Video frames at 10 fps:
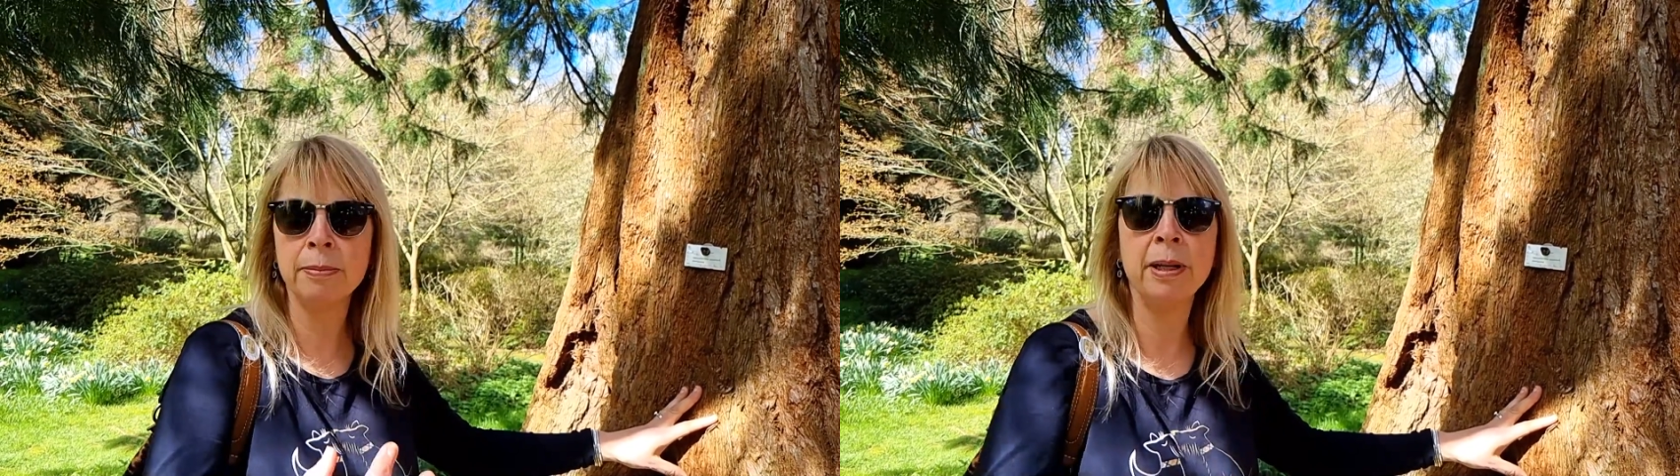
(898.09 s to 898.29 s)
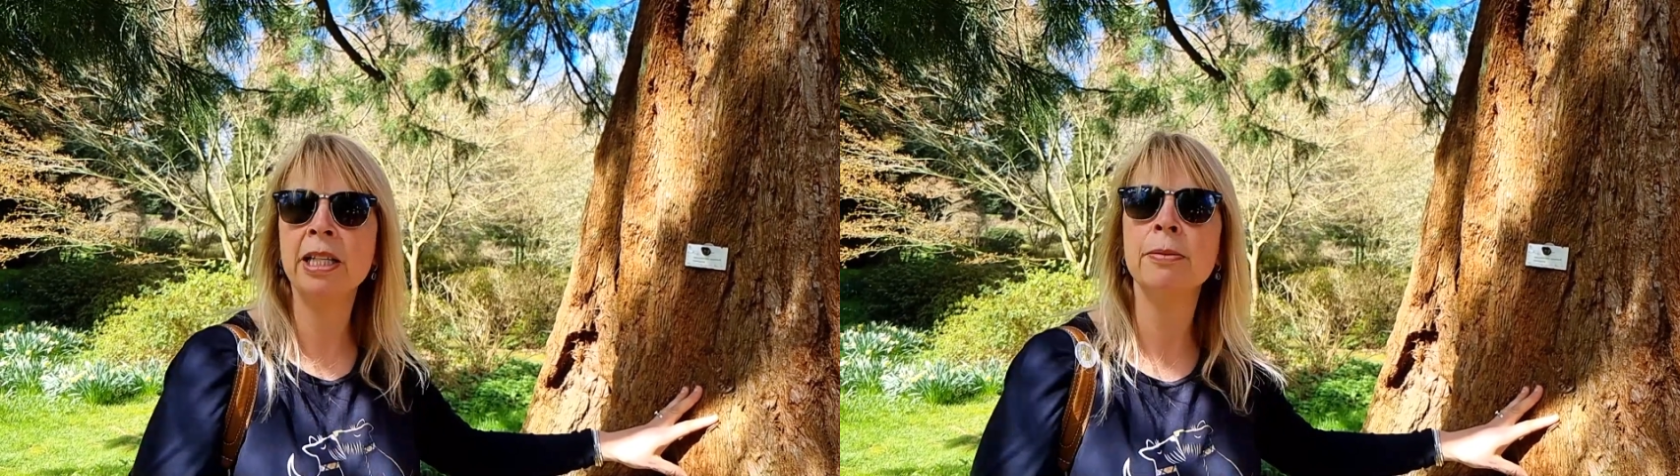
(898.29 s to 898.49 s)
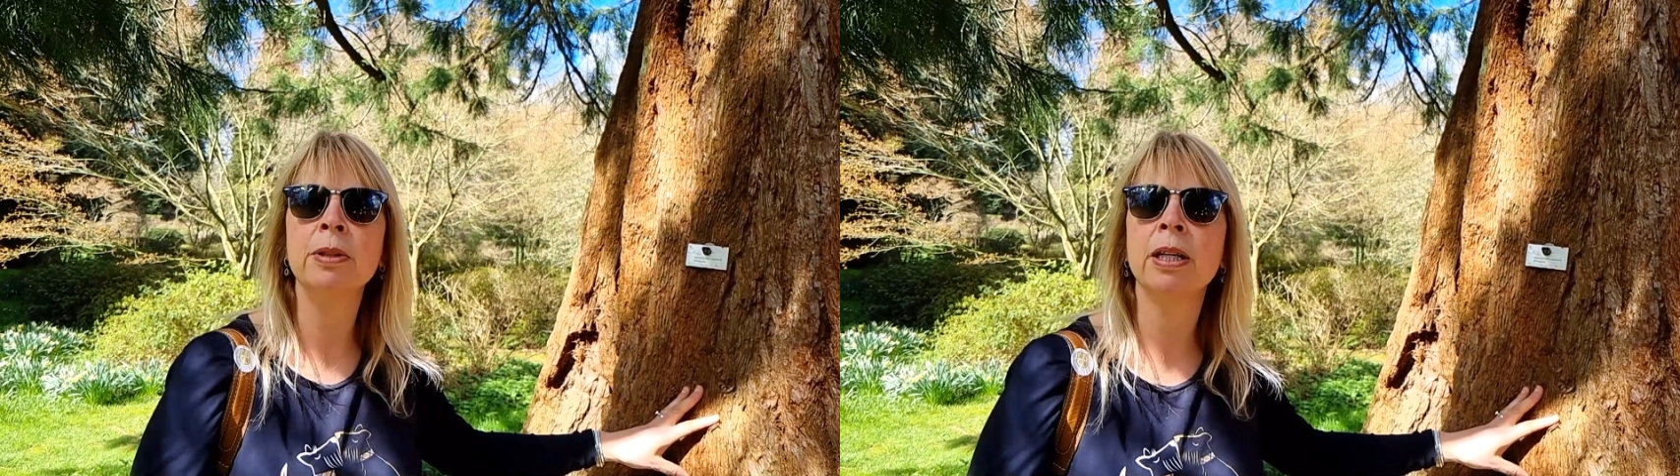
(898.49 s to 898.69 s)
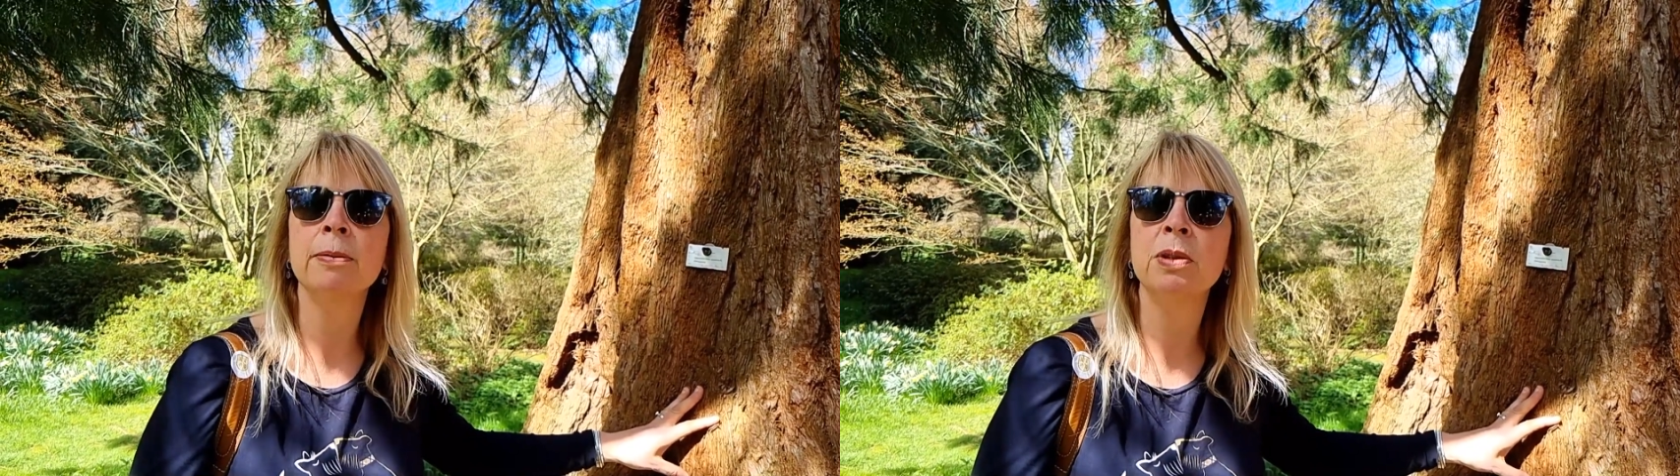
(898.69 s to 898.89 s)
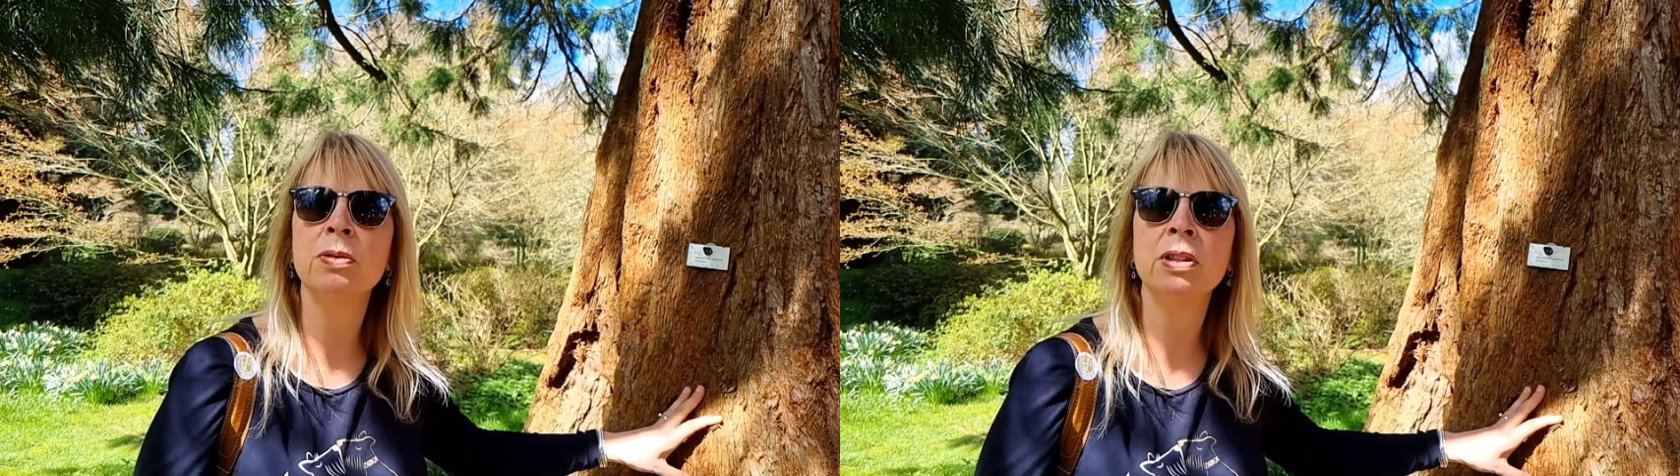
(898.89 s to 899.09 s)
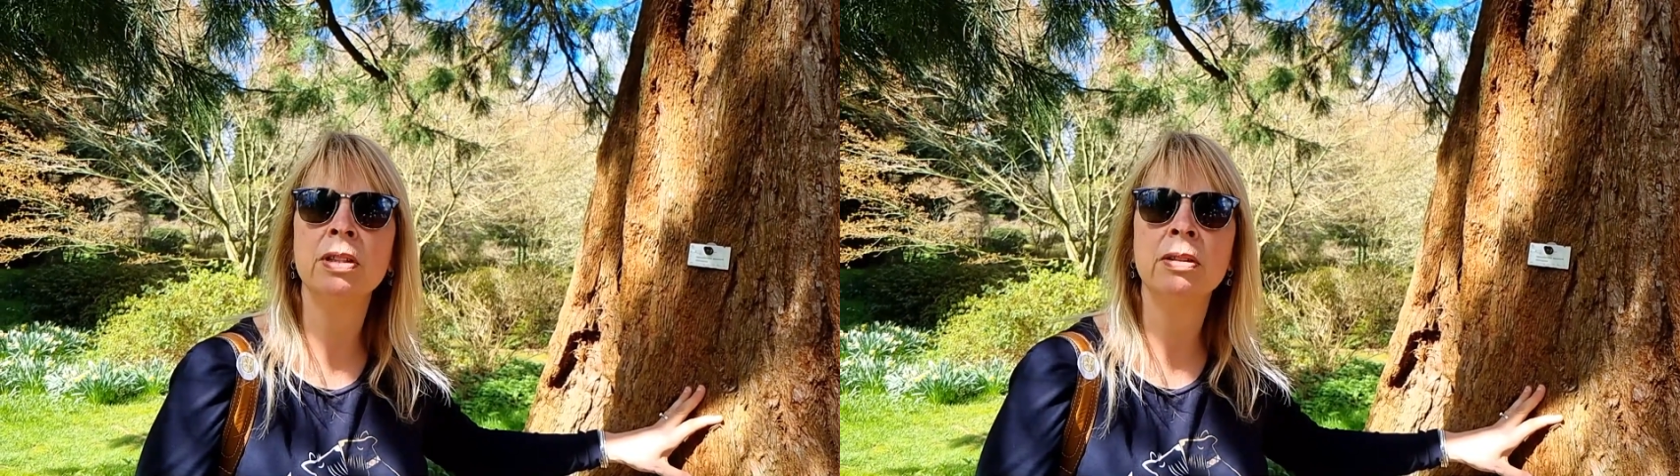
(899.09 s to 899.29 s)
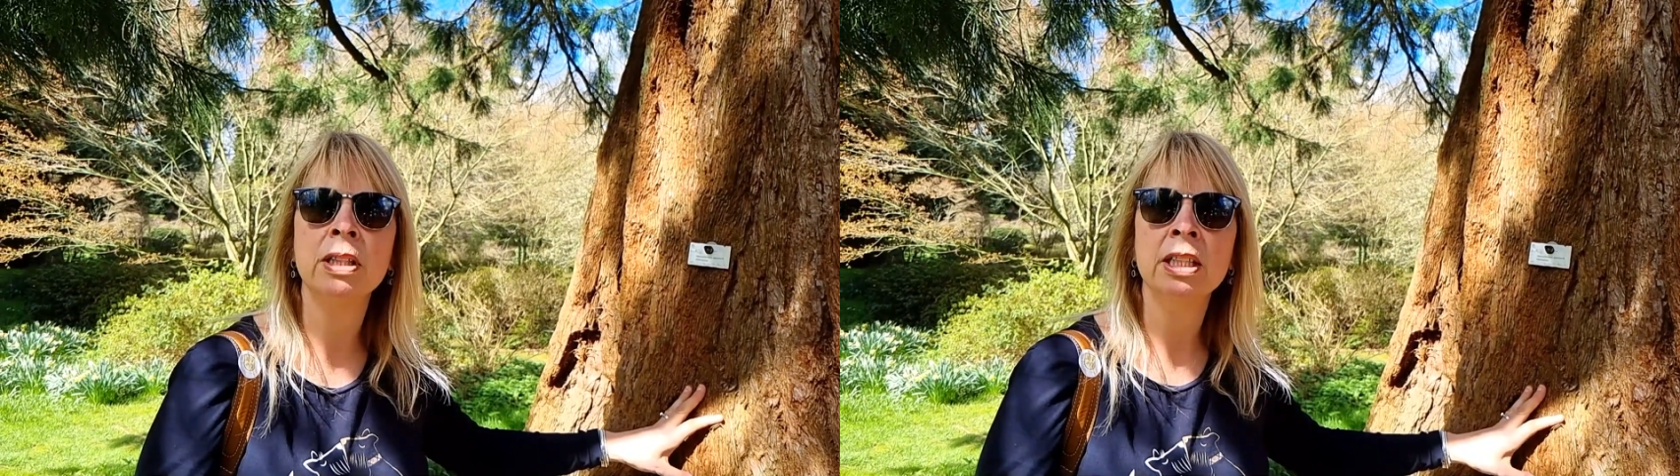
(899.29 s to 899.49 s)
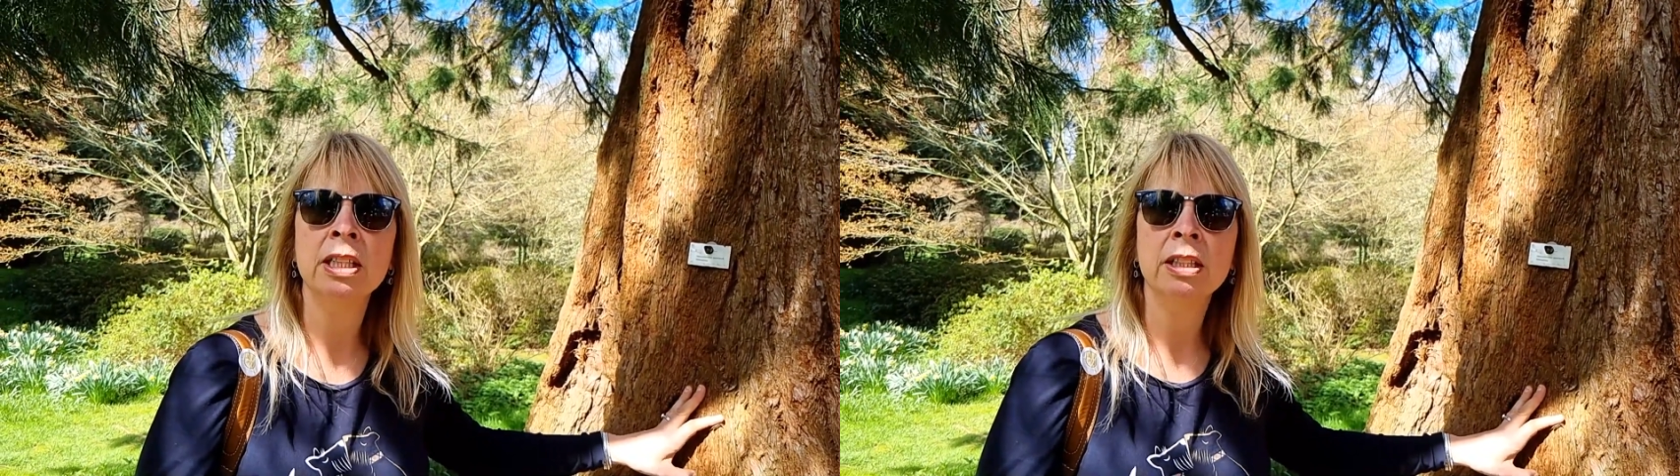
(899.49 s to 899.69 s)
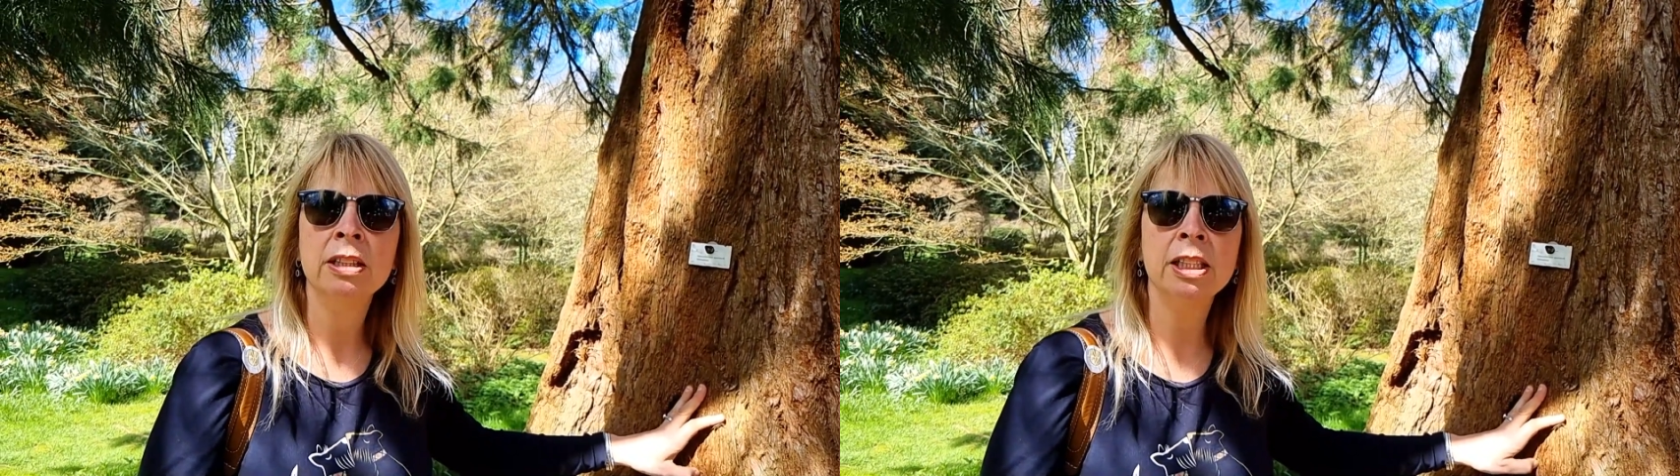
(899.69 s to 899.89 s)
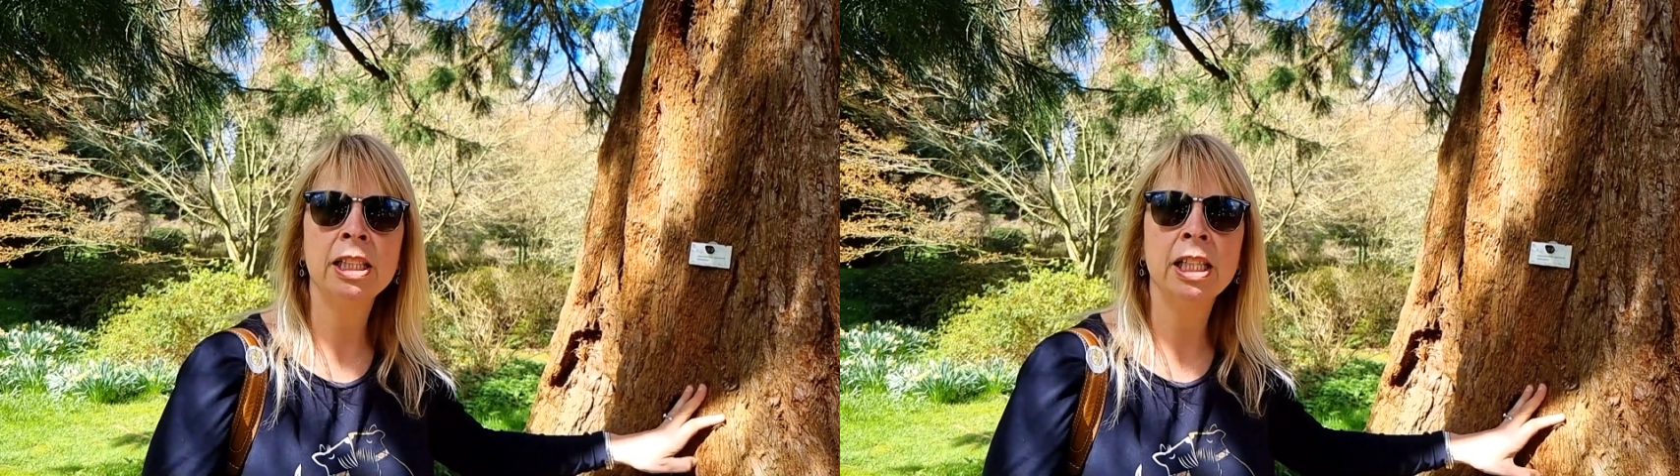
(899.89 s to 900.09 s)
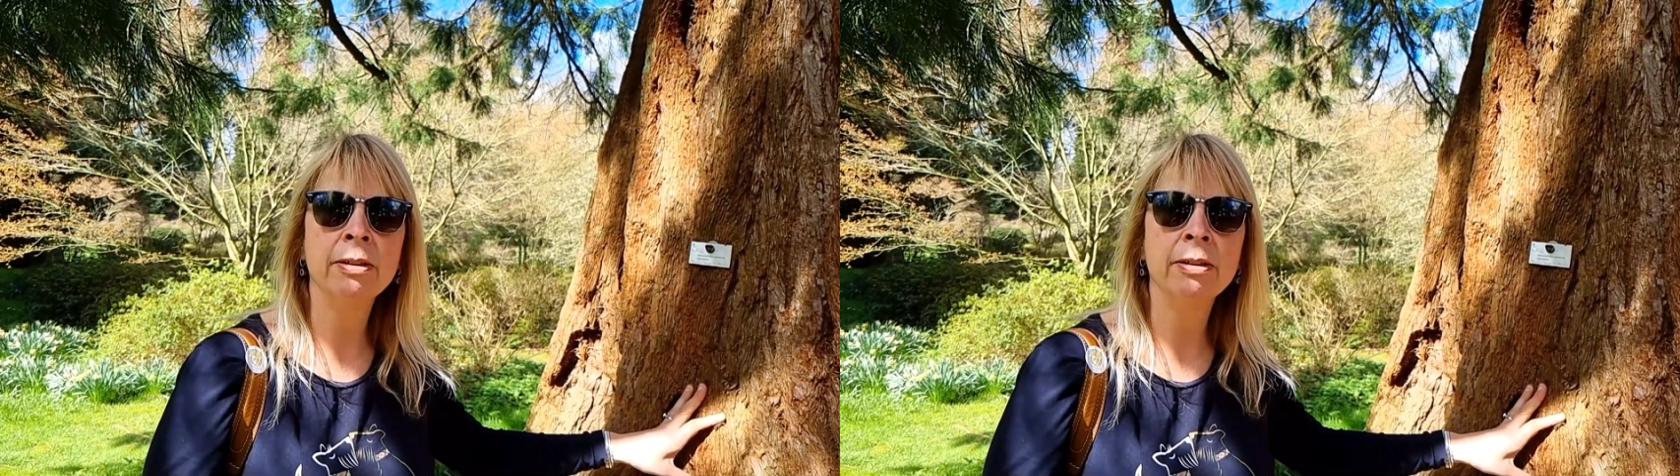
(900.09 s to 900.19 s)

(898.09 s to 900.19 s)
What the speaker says: and then it's amazing what comes through.